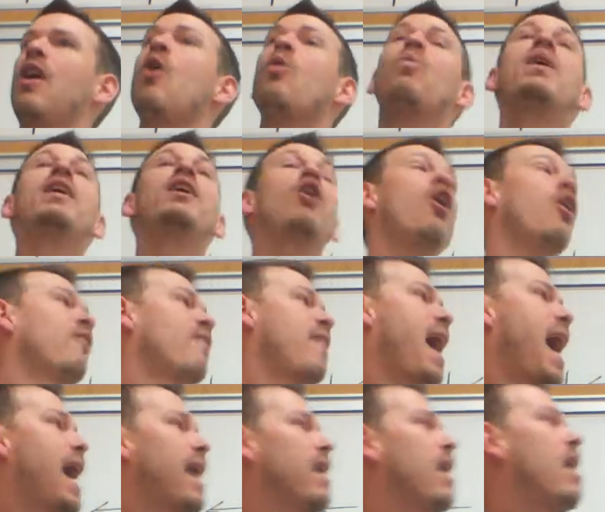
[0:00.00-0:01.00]
We call
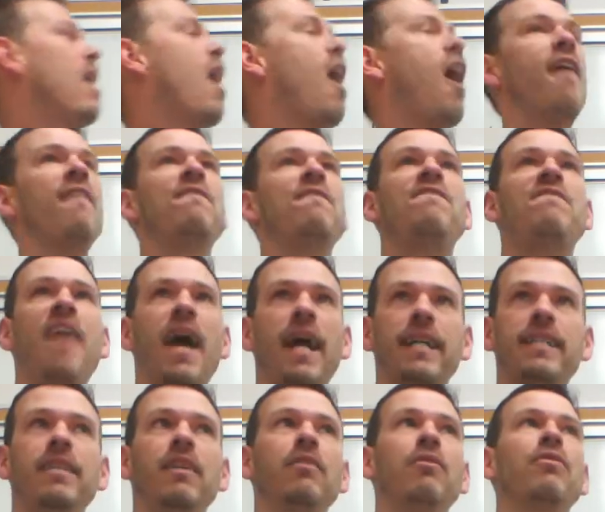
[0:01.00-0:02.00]
that
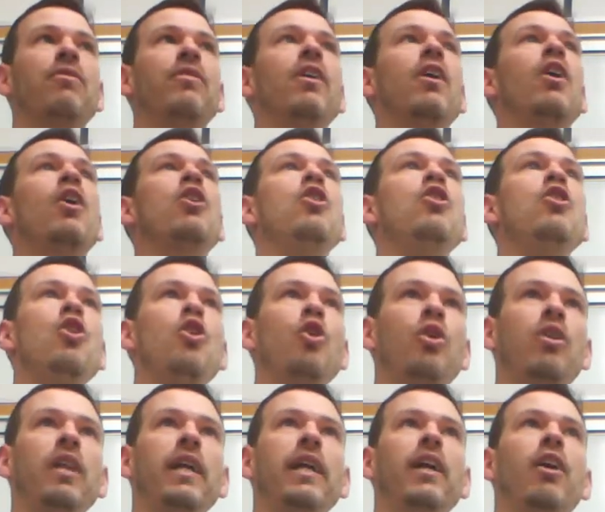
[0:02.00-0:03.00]
effective
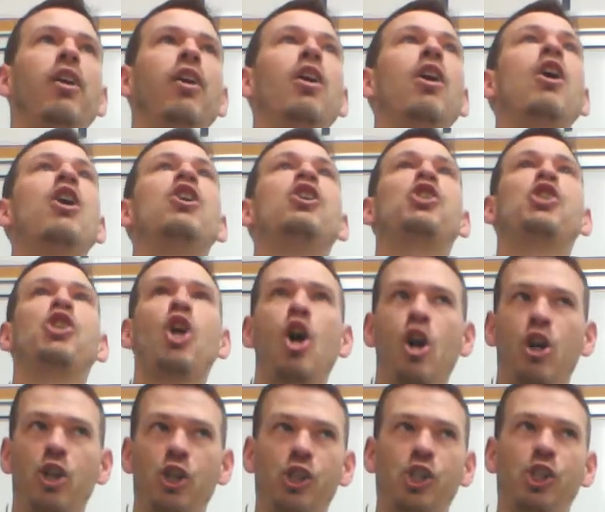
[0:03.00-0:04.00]
nuclear
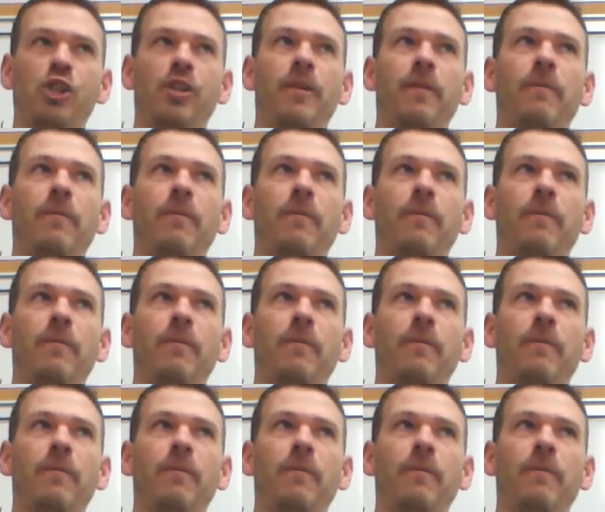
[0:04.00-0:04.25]
charge.